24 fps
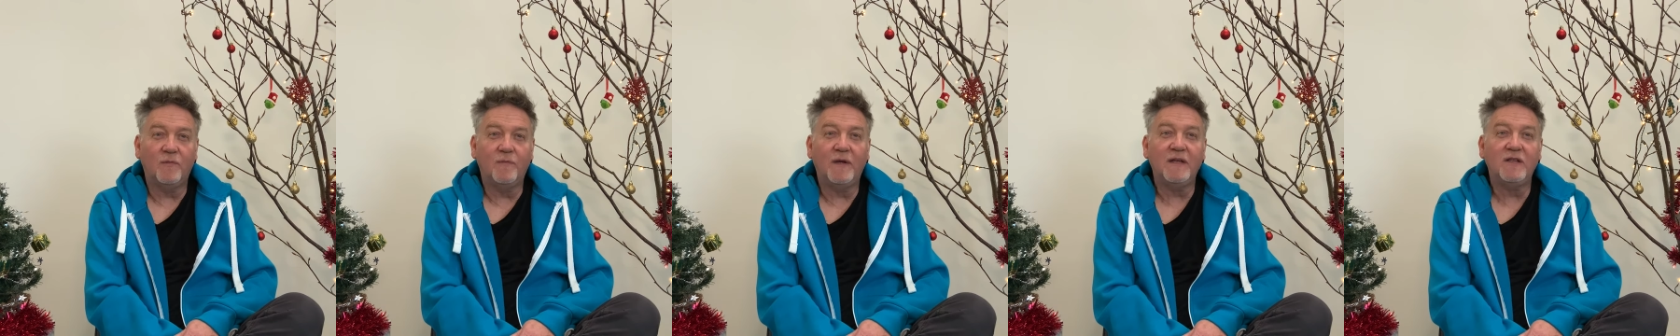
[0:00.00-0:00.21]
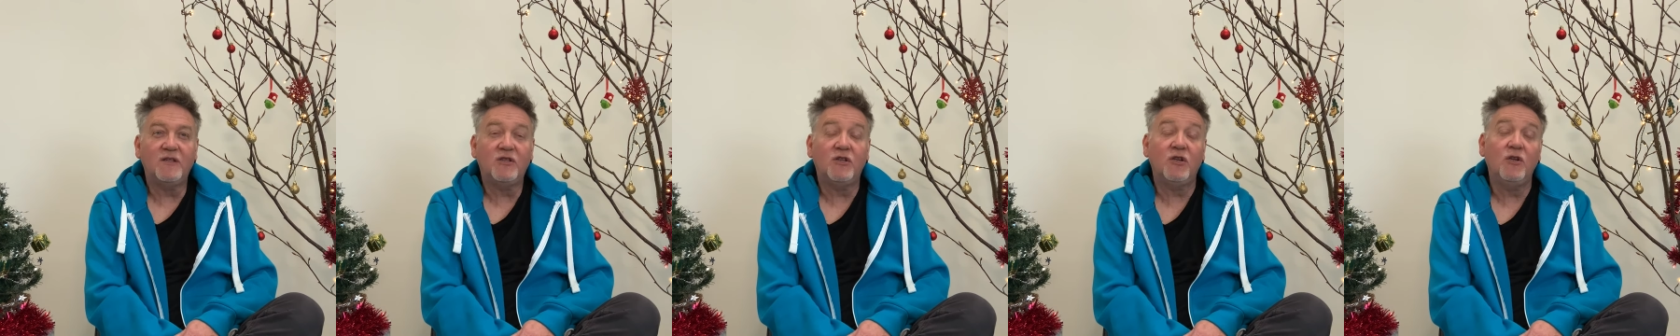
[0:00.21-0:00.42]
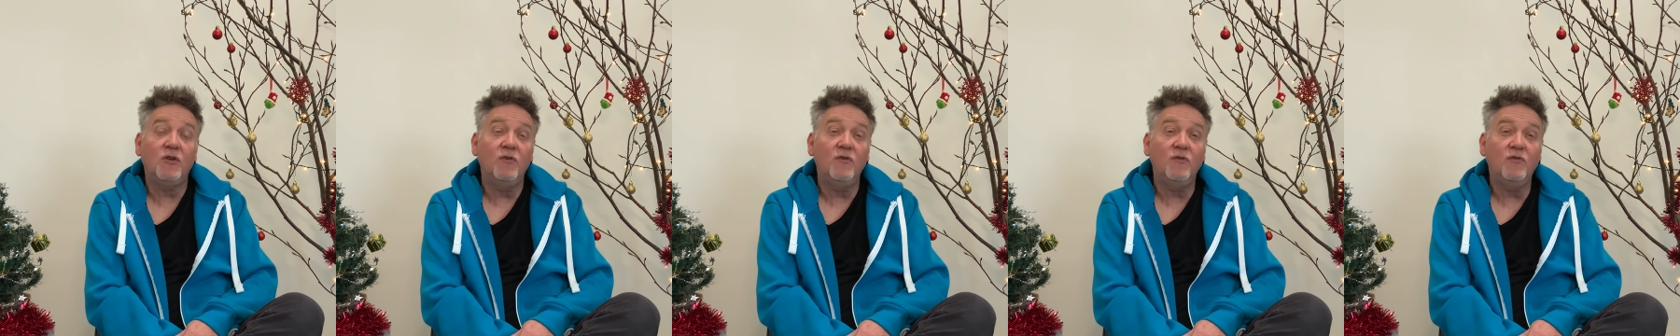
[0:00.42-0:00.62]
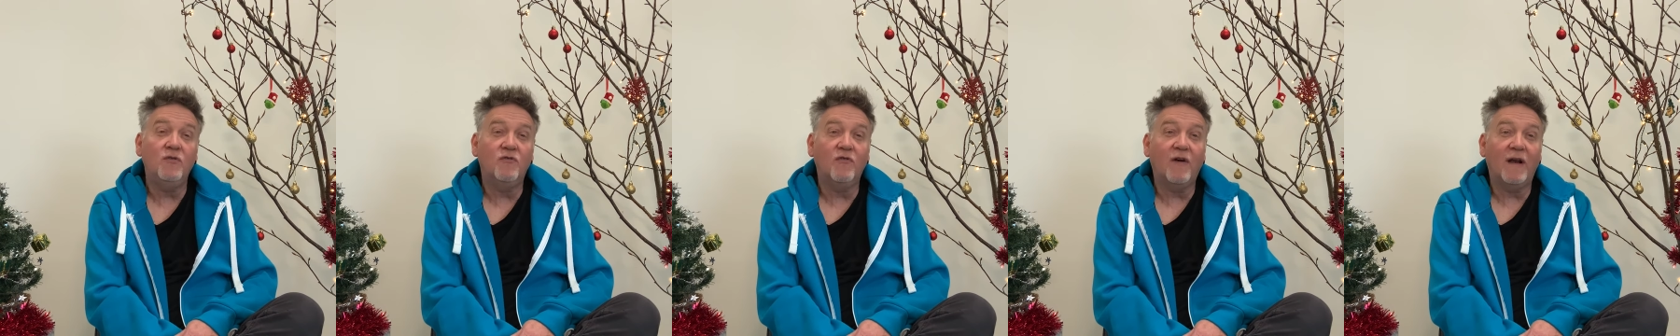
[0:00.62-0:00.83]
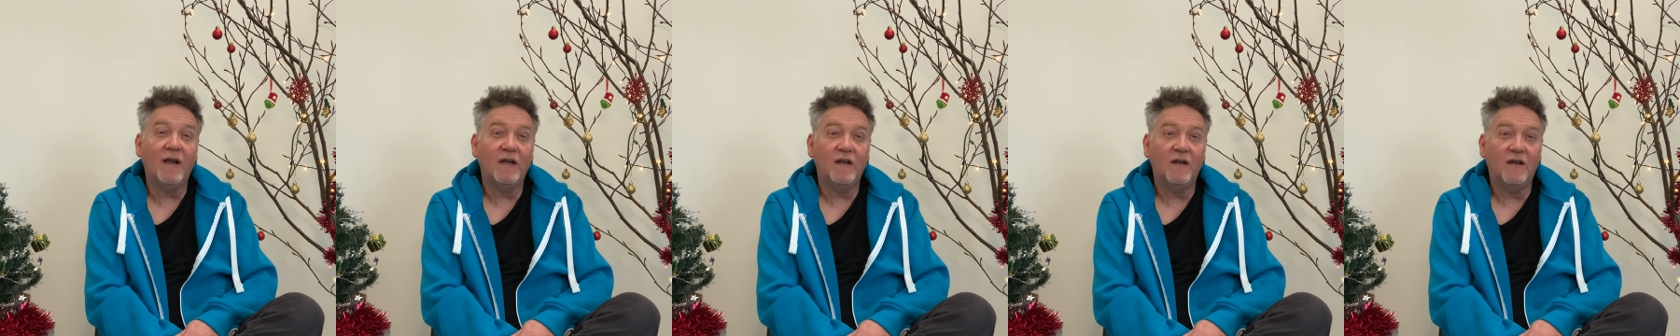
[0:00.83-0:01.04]
made two
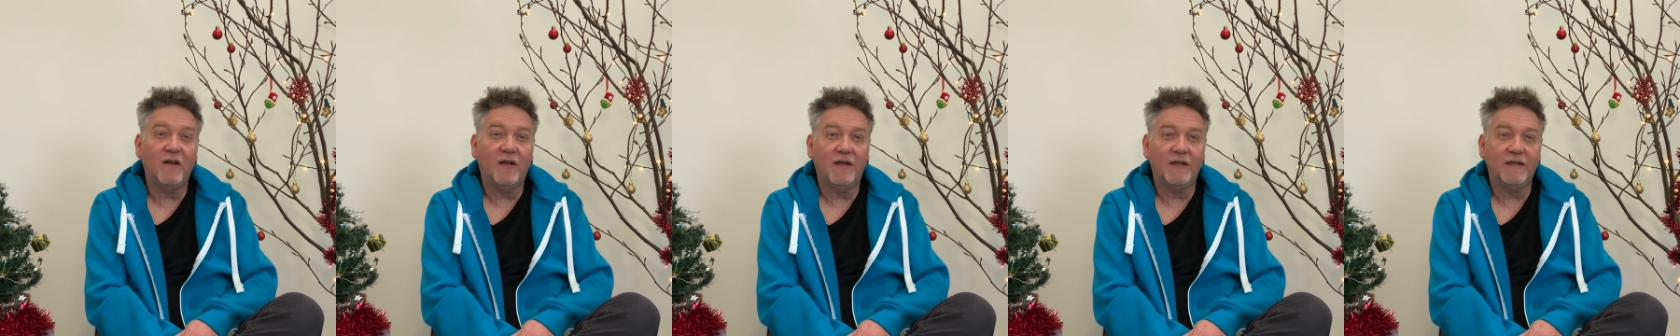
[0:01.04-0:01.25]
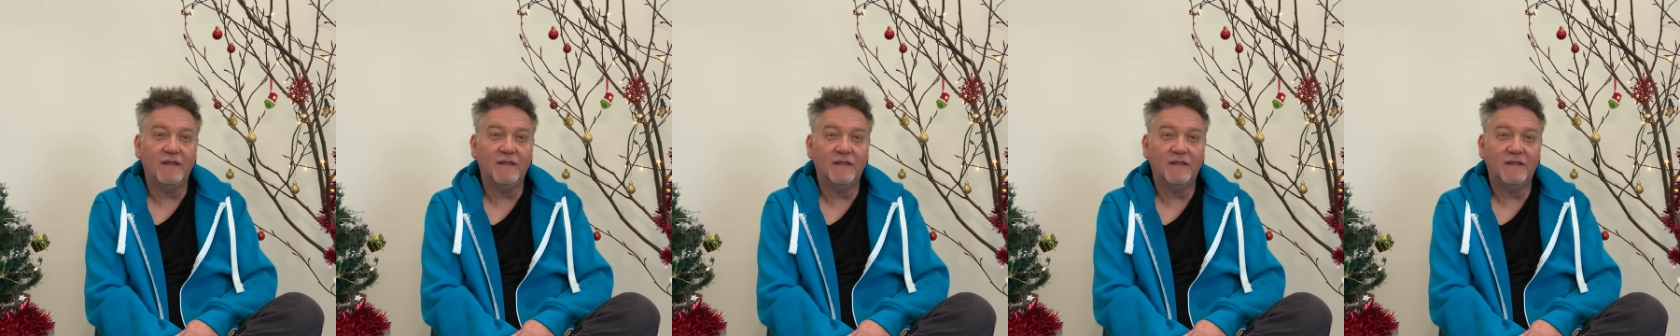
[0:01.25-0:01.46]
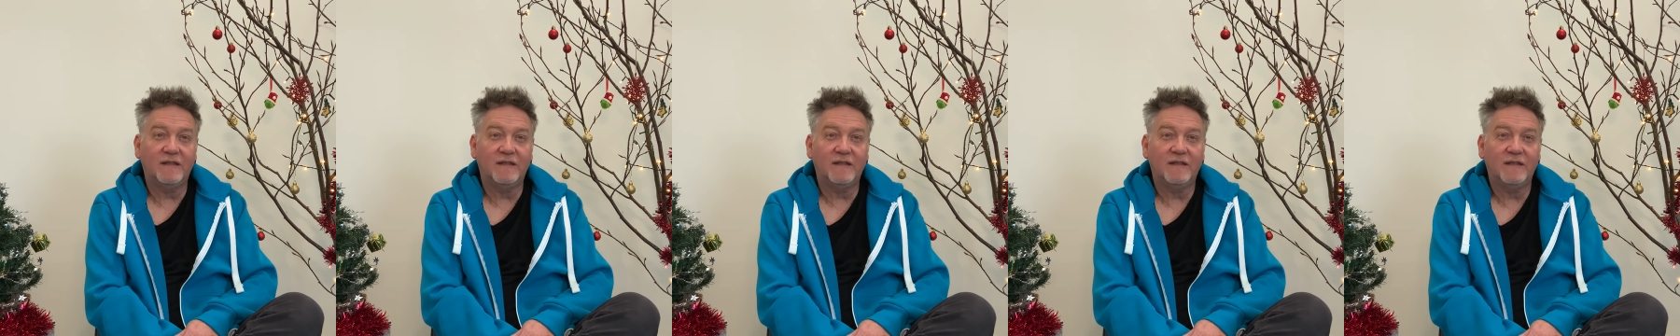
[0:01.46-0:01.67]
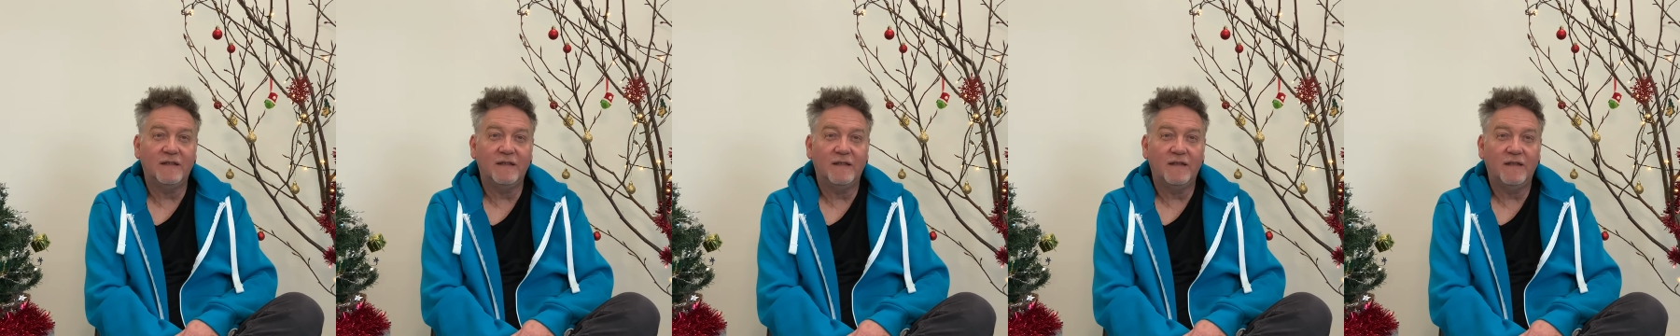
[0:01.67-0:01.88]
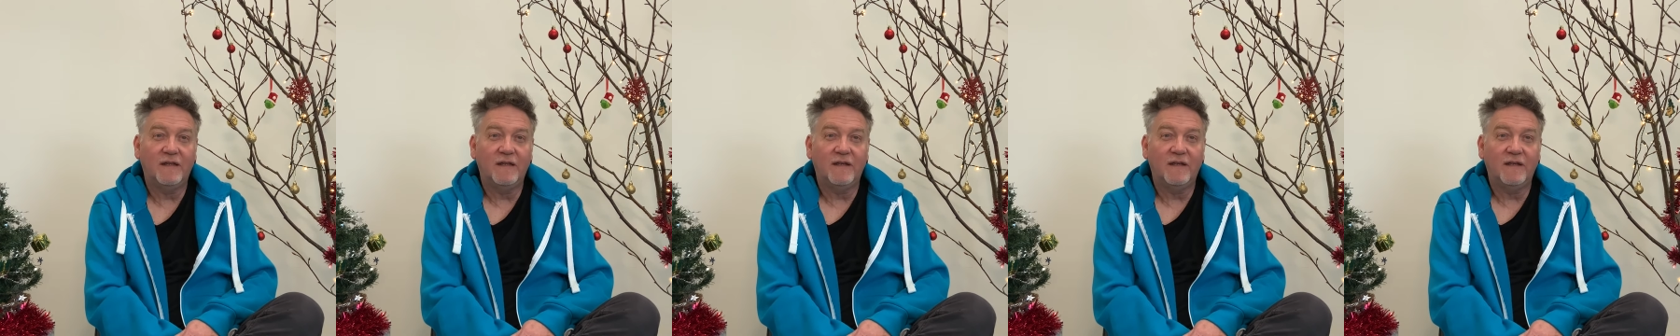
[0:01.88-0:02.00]
great lights,